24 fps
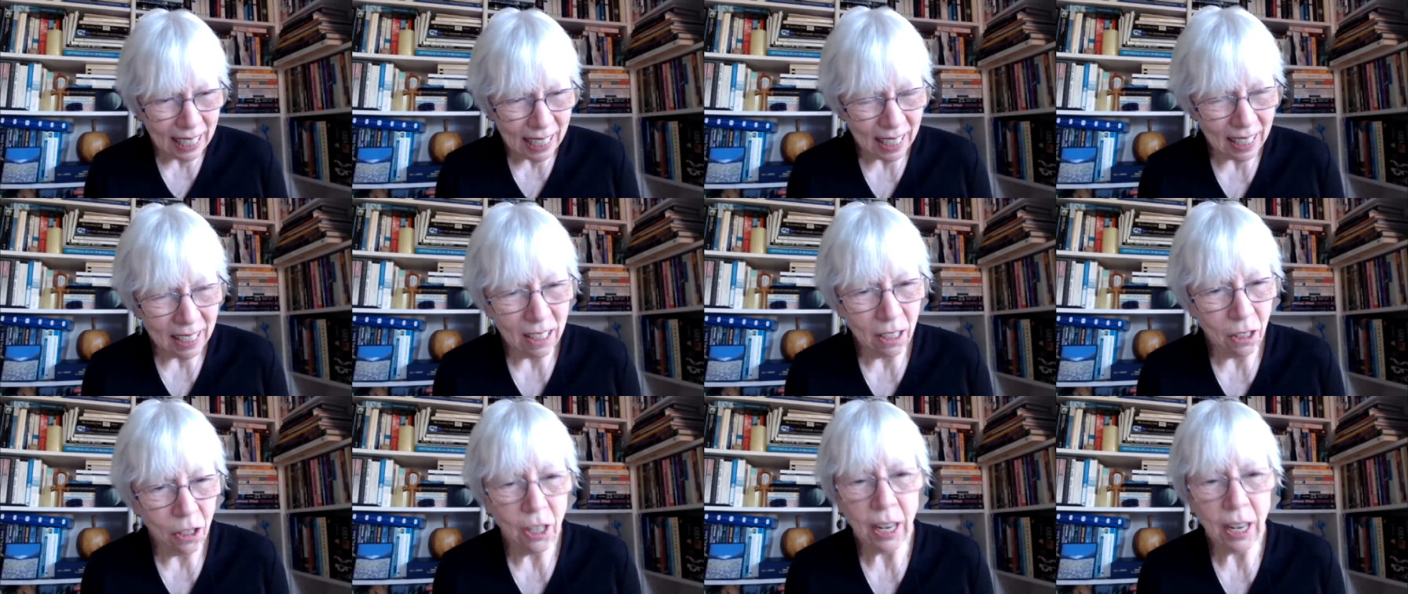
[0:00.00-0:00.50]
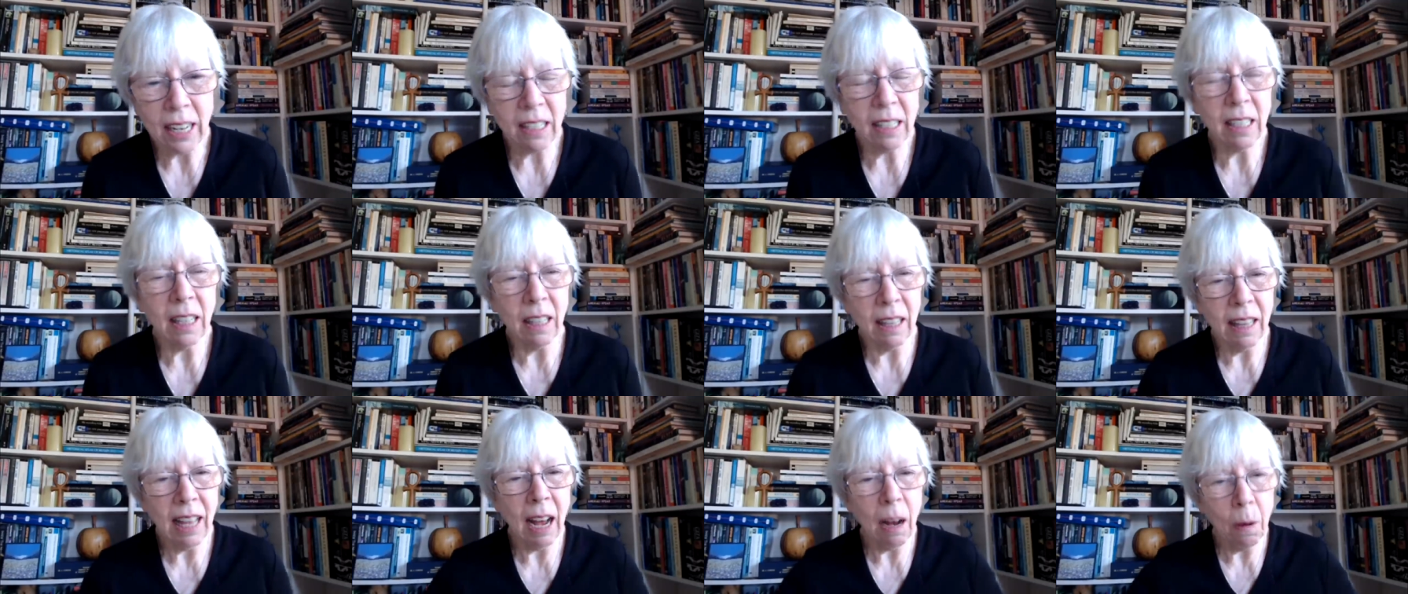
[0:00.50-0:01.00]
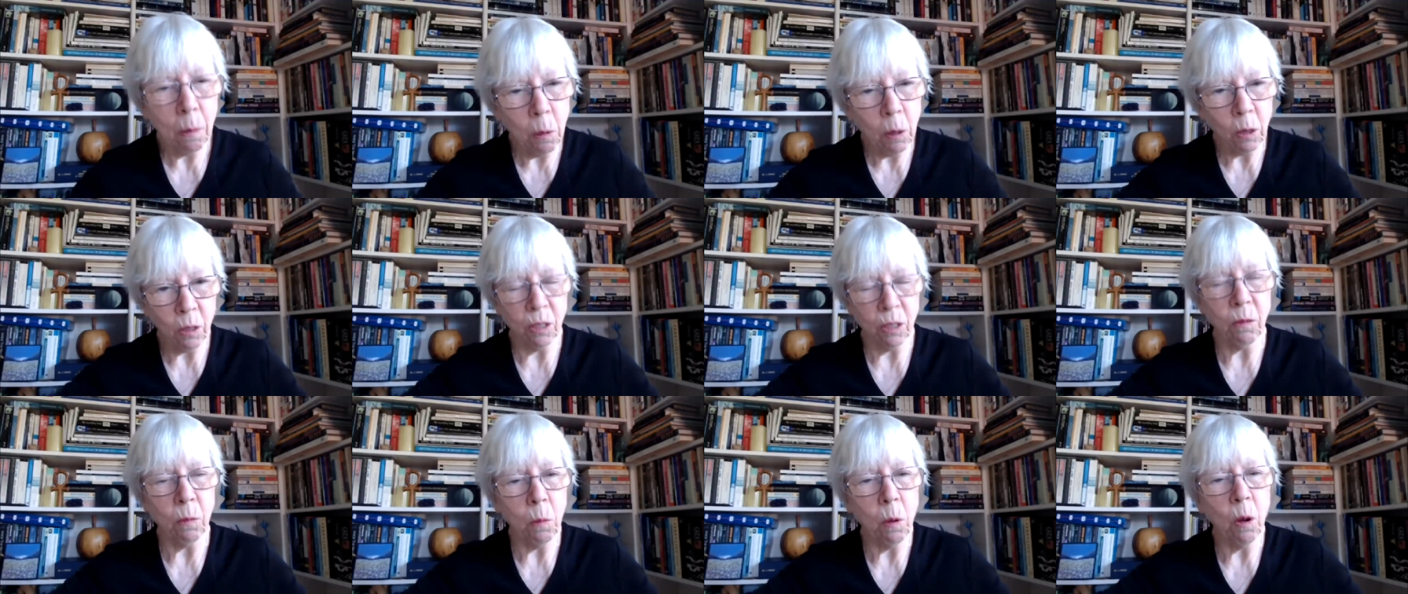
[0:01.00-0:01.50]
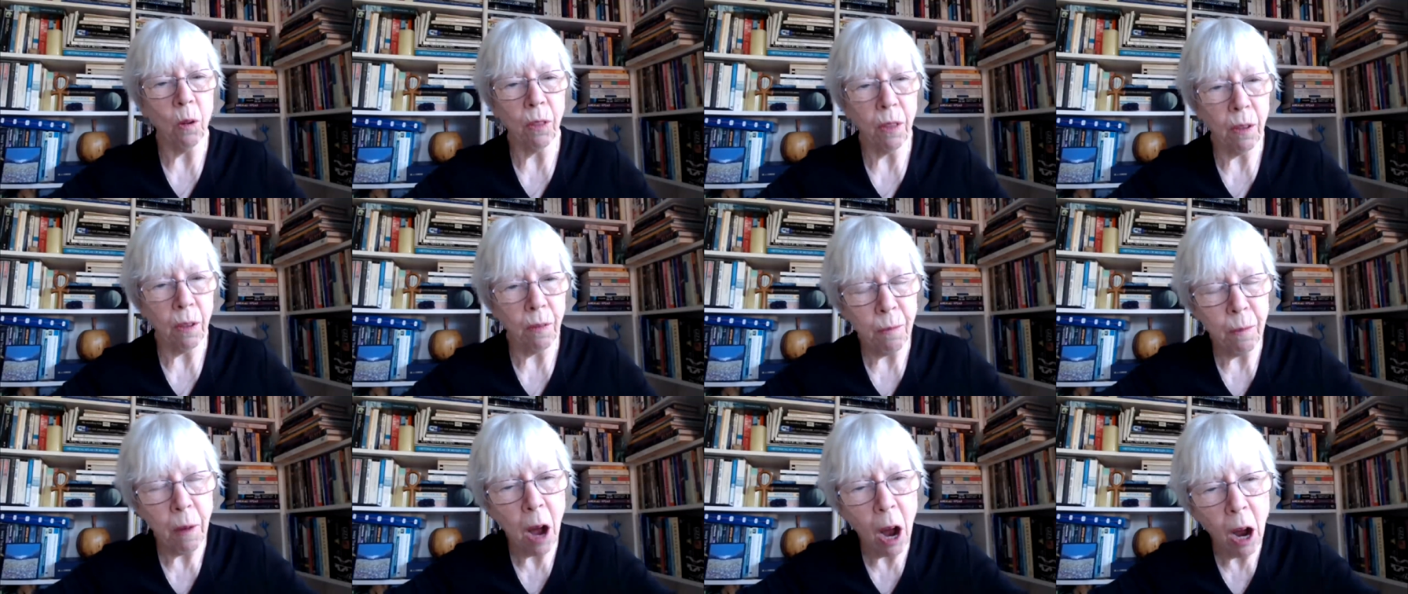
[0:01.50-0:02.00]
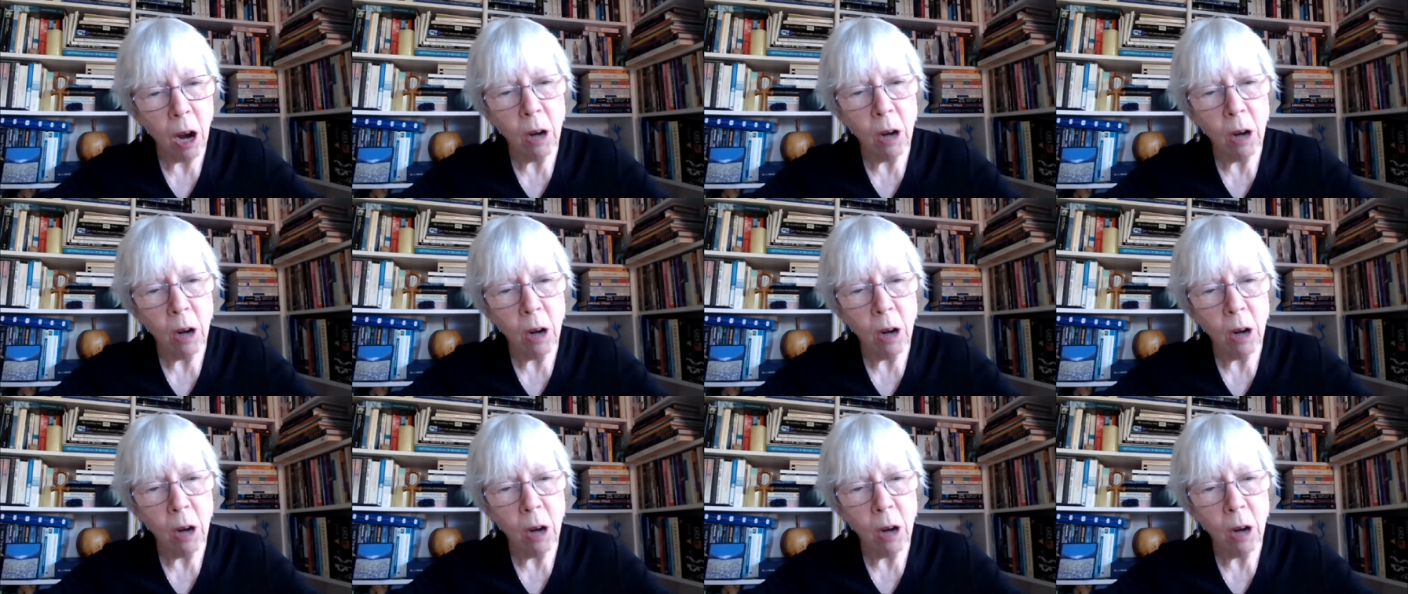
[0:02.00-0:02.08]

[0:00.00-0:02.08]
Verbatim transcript: to suggest that that wasn't what the